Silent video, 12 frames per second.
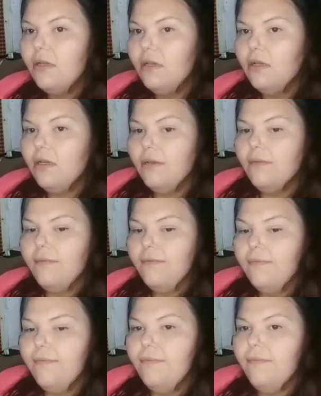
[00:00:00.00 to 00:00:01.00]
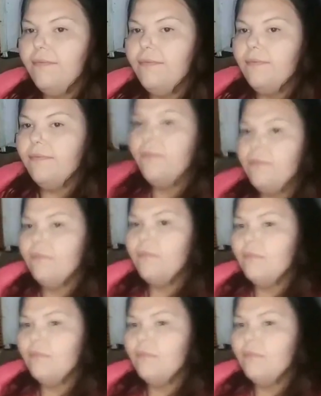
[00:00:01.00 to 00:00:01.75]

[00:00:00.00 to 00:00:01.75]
[no speech]